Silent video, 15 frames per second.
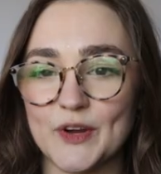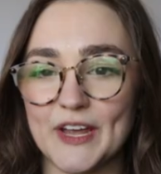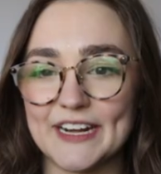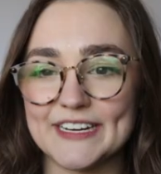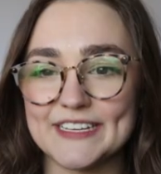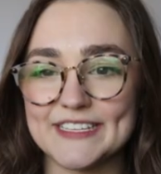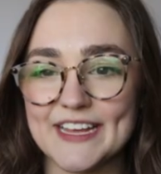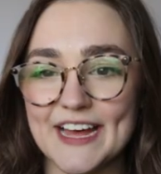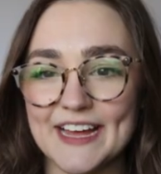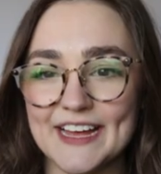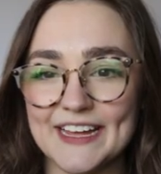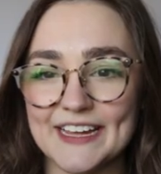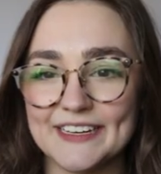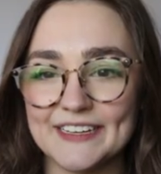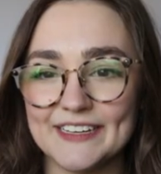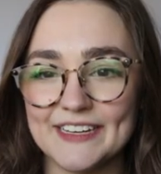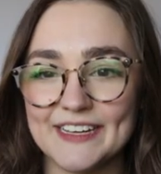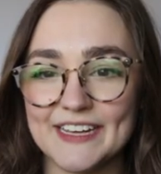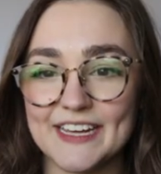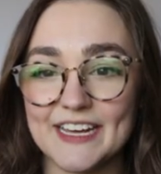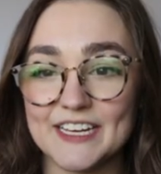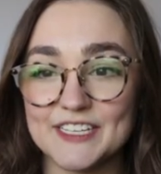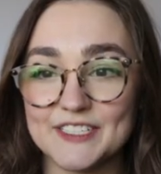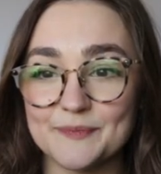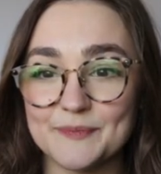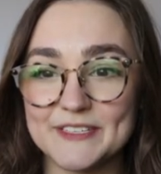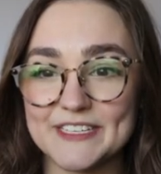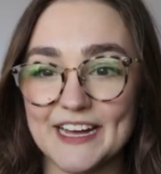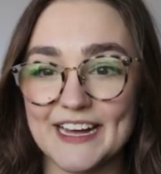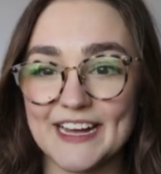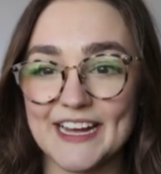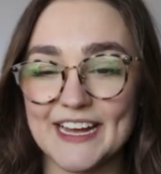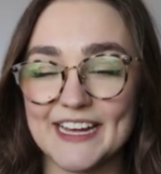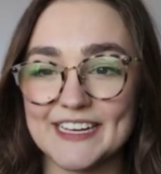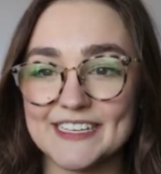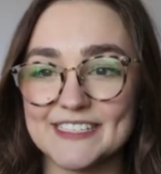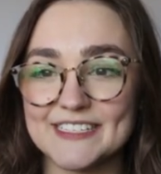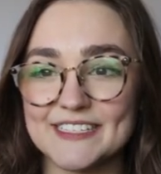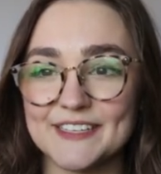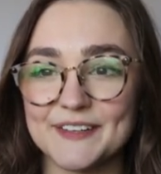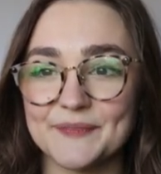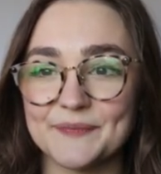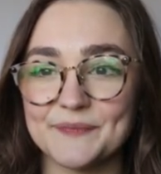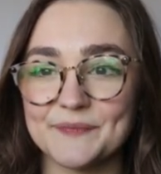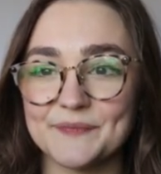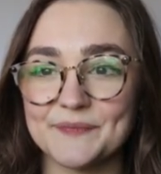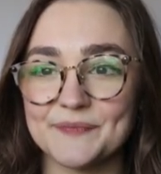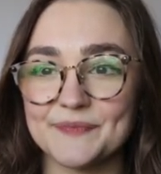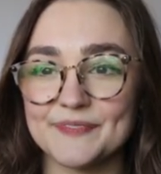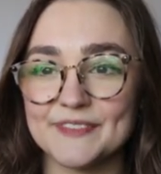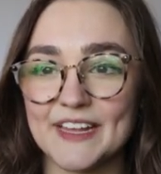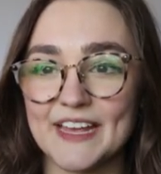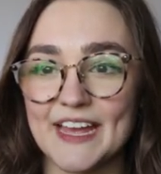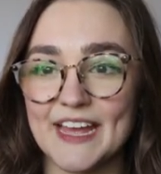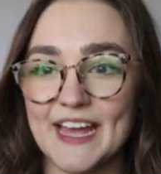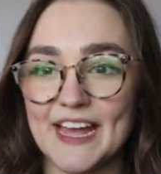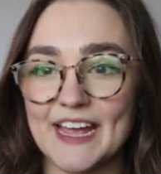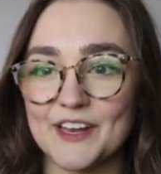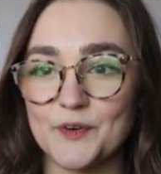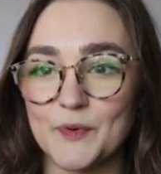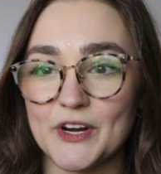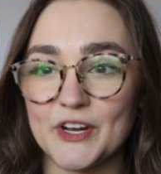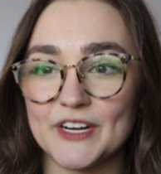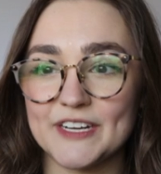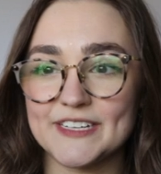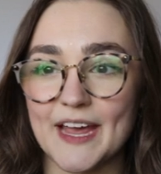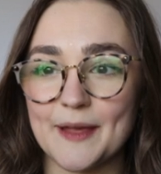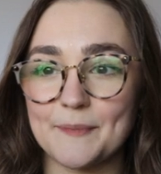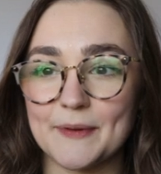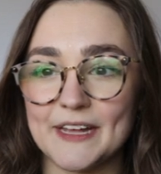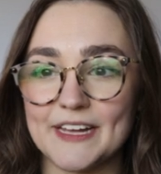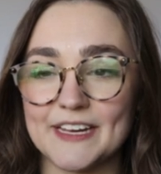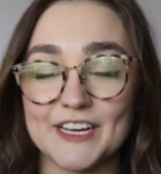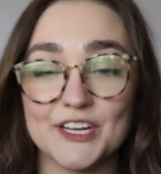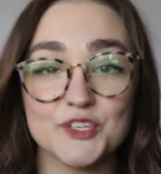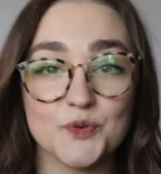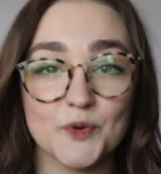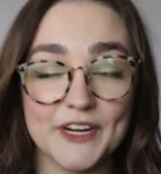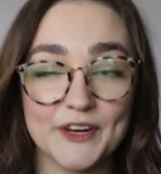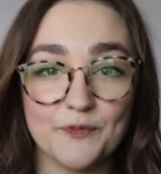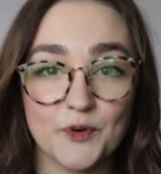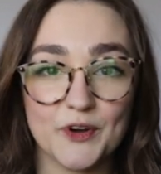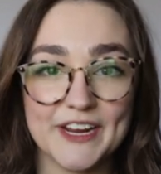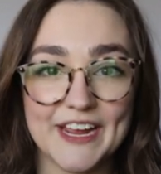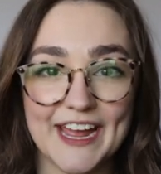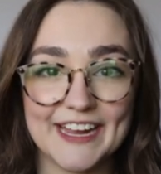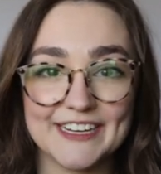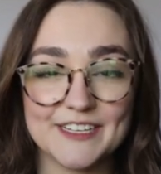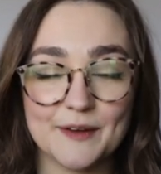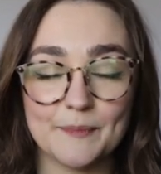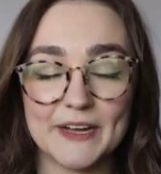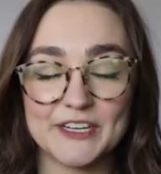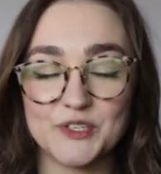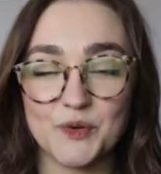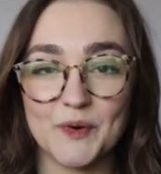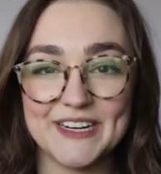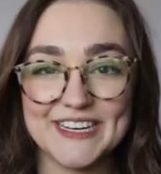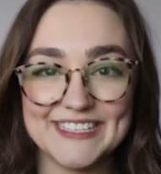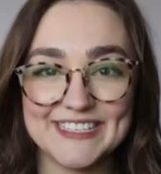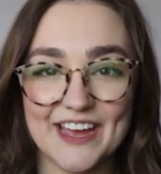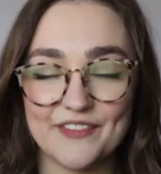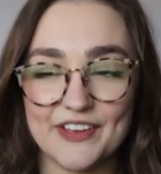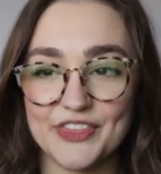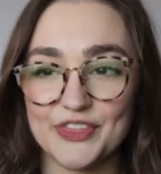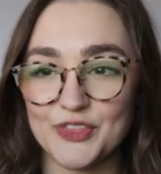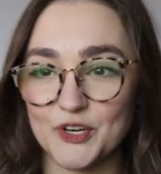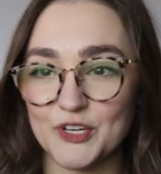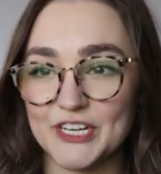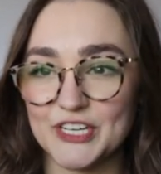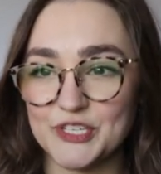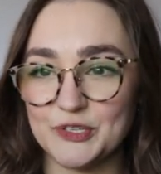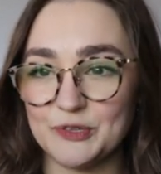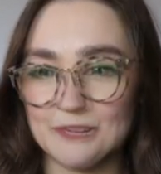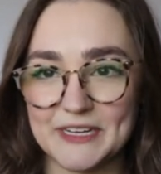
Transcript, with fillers: Create a design, custom size, and we're going to type in 2048 by 2732